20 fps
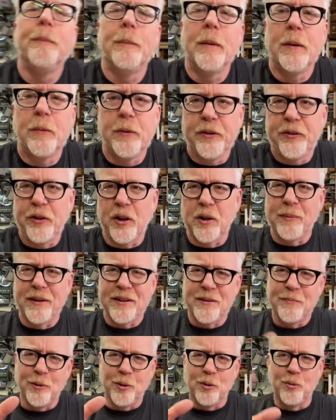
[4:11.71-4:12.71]
I want to talk about
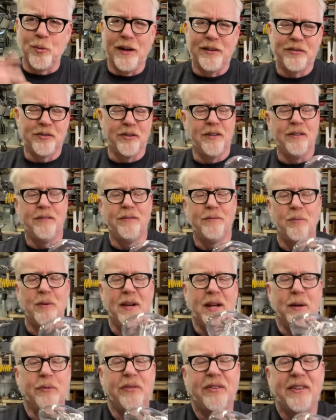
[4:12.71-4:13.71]
the progression of
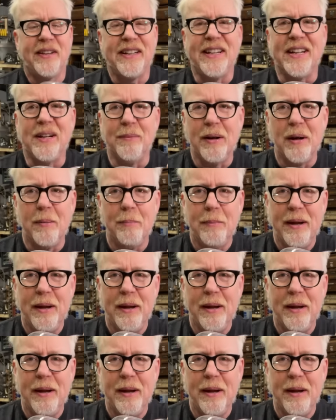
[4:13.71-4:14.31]
what I was thinking about